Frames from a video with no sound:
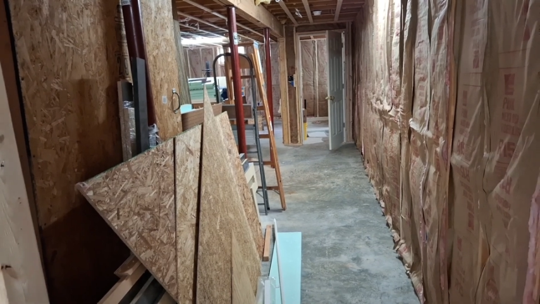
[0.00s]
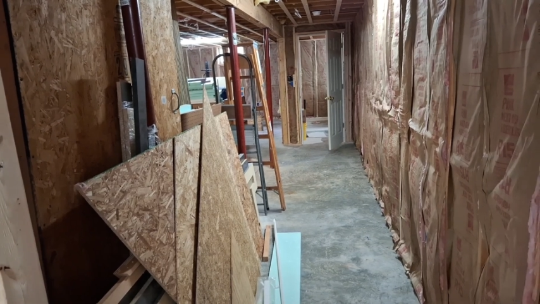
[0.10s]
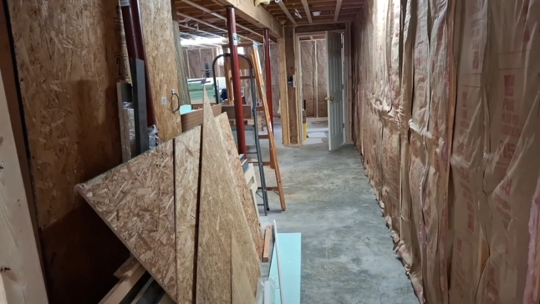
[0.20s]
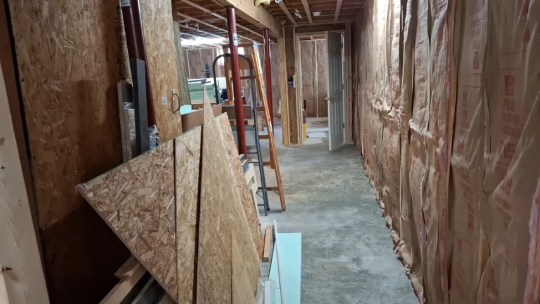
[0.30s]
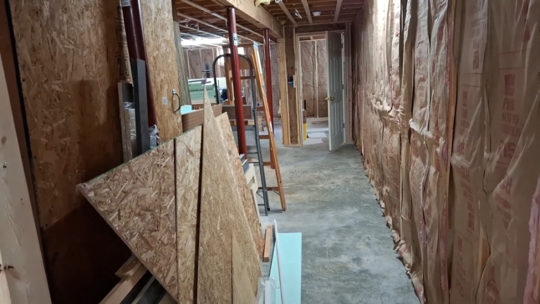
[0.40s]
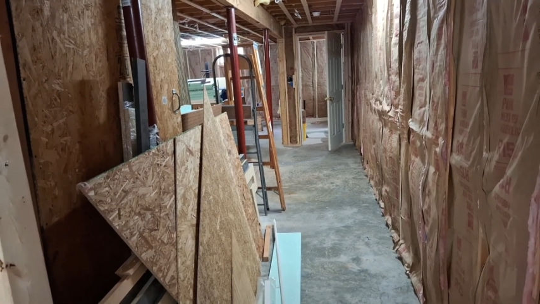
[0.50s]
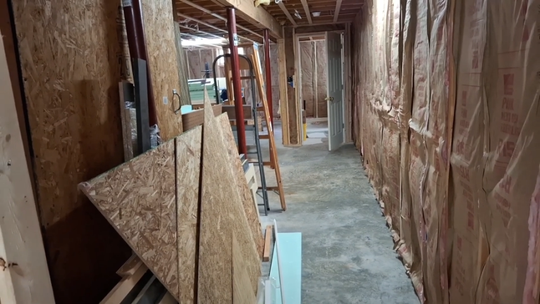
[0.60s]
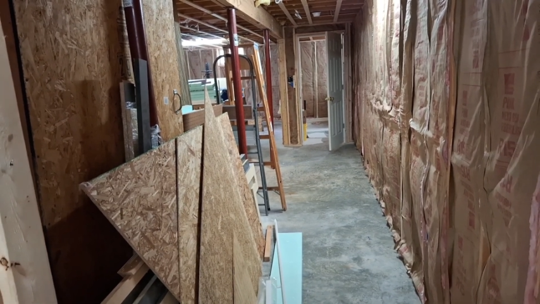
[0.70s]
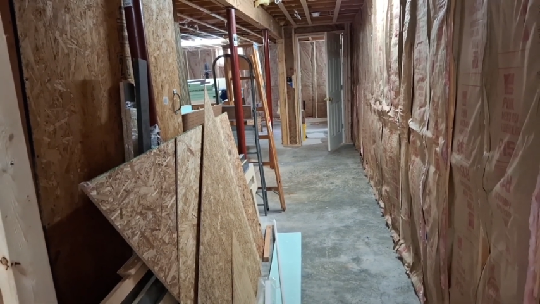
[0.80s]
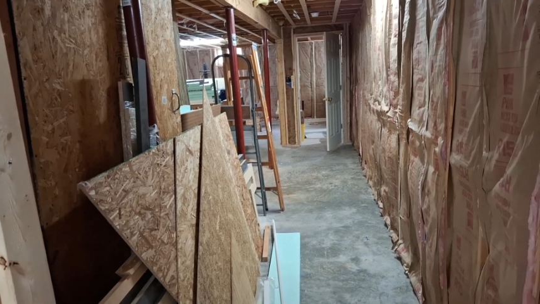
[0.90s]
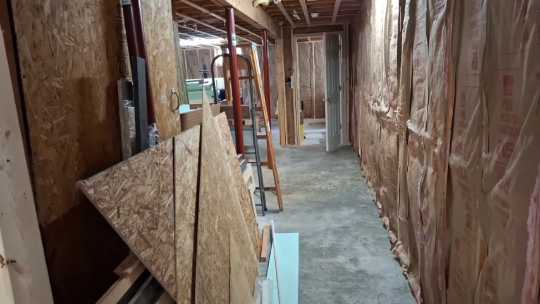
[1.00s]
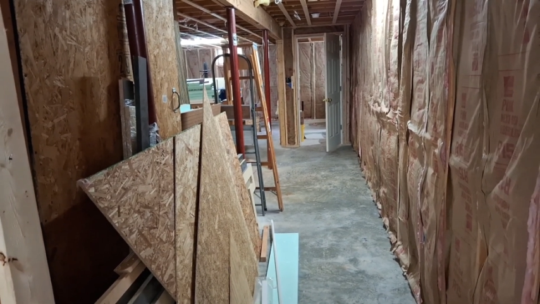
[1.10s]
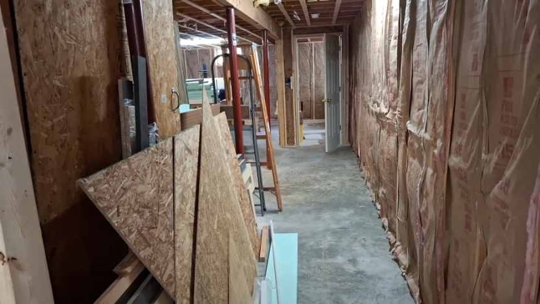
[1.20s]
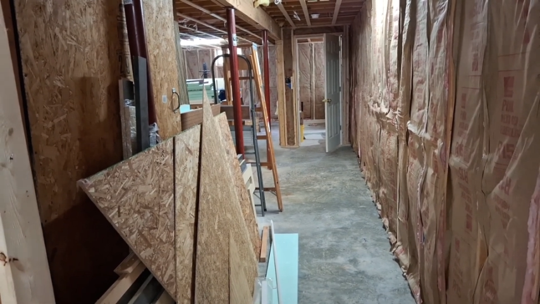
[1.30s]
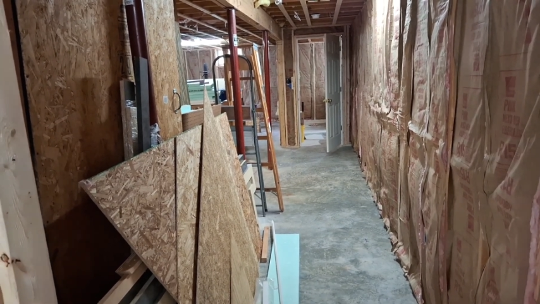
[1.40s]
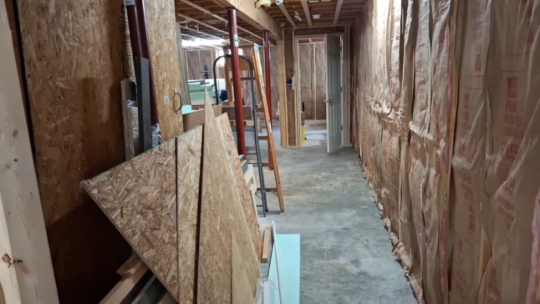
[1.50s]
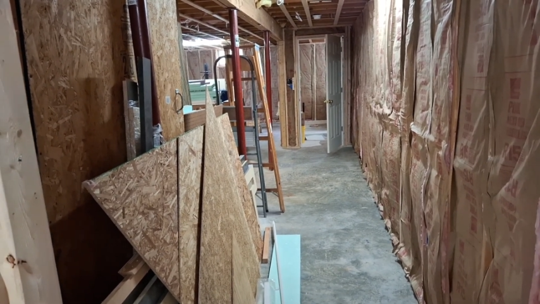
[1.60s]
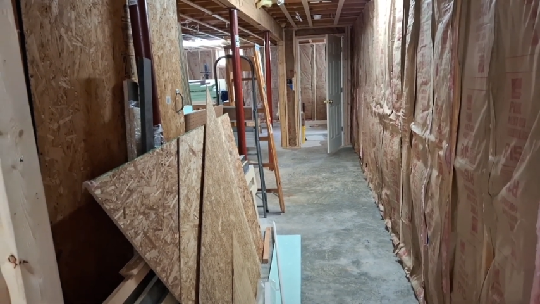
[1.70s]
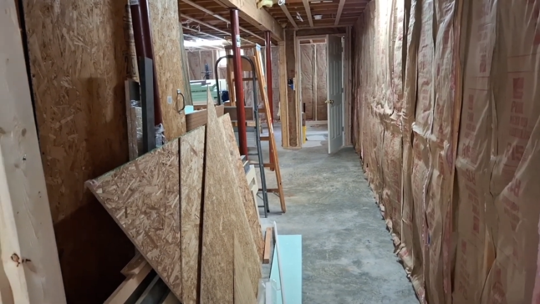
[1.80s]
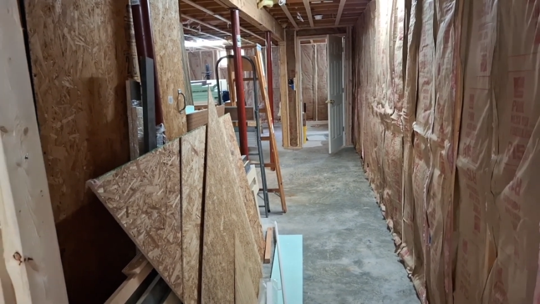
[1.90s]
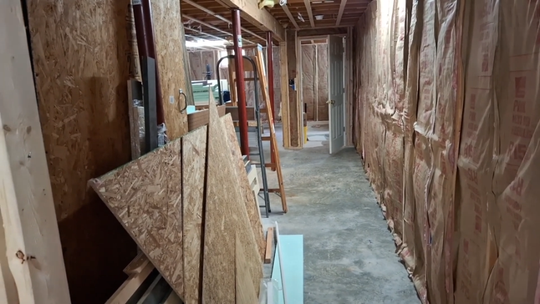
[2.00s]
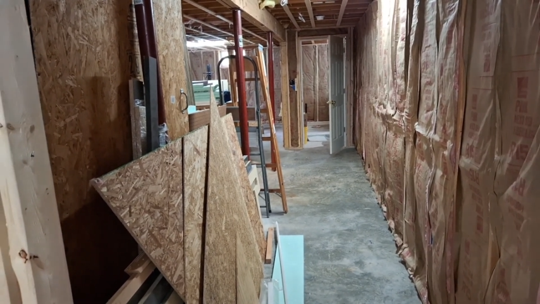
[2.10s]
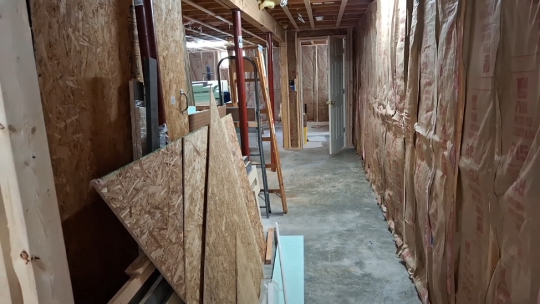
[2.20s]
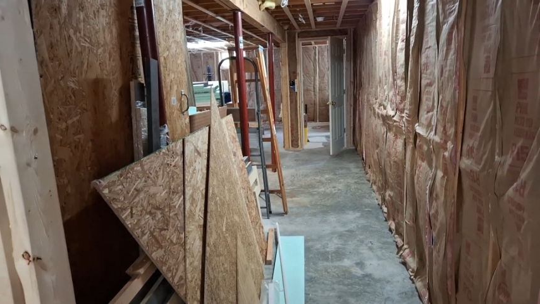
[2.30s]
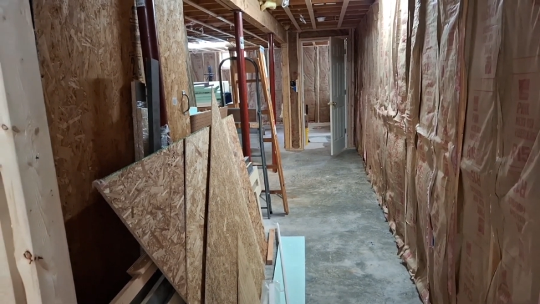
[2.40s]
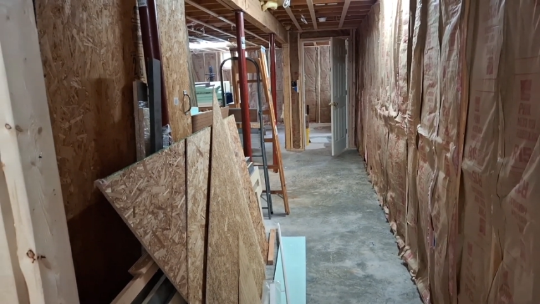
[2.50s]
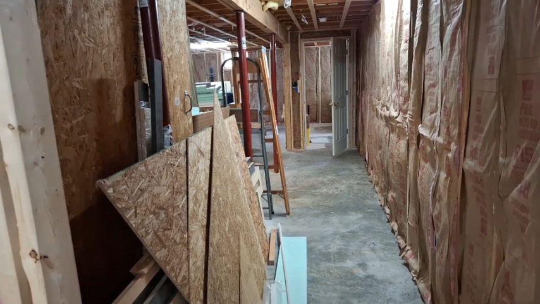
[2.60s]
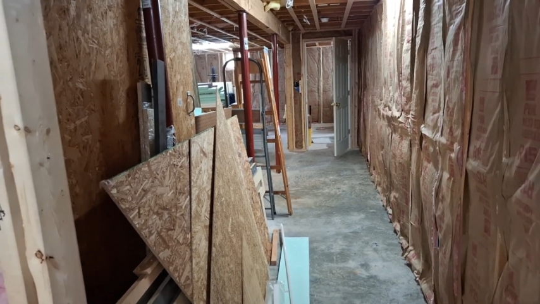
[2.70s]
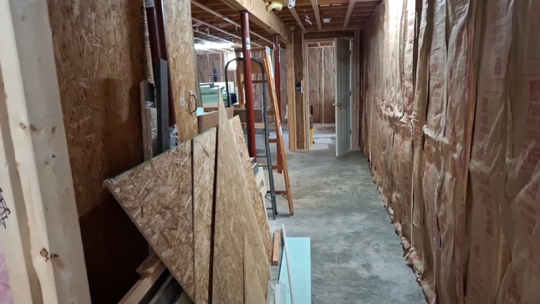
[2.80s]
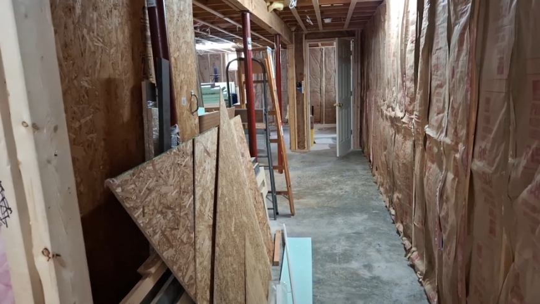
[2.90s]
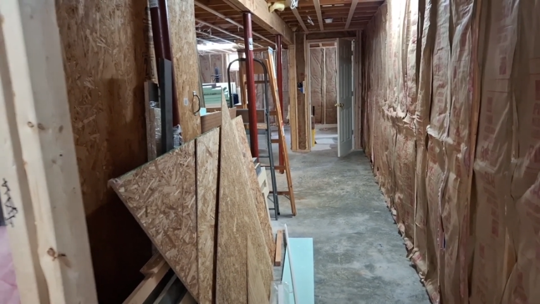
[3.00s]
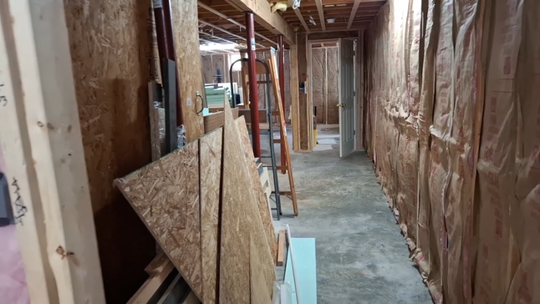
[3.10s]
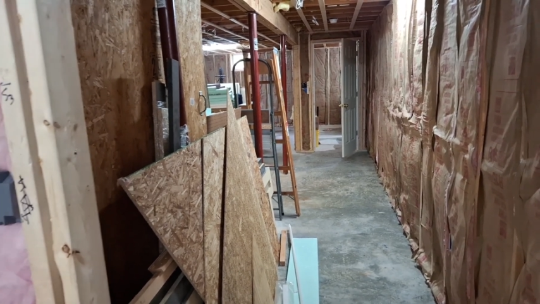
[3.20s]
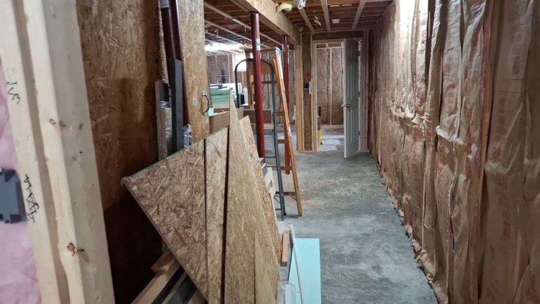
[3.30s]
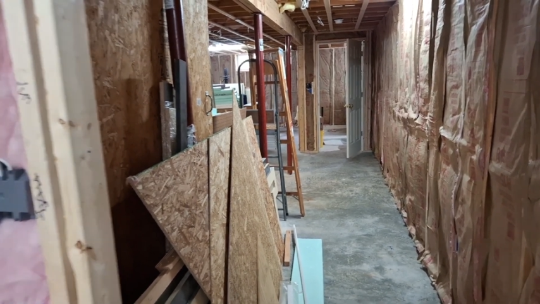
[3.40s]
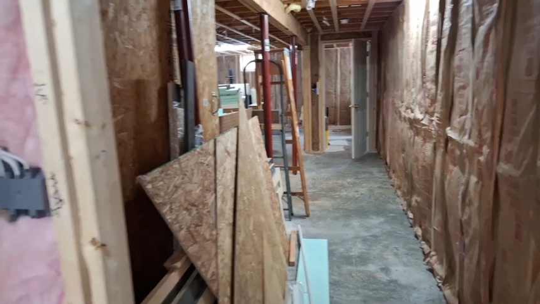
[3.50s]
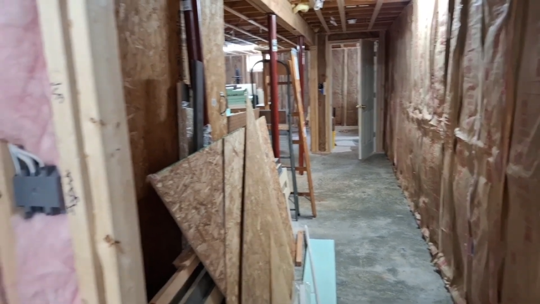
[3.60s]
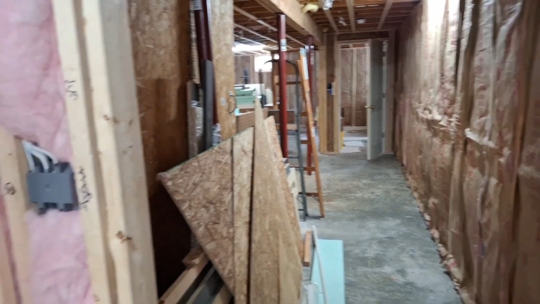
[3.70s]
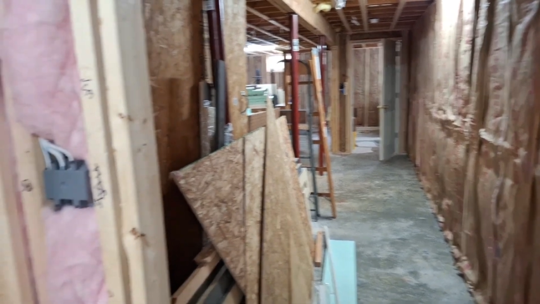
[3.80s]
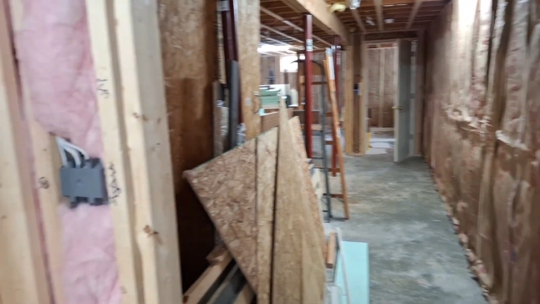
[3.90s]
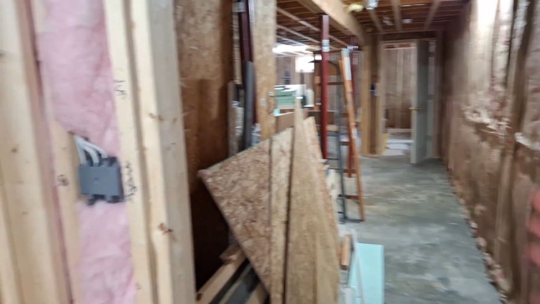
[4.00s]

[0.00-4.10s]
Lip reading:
(no speaker visible)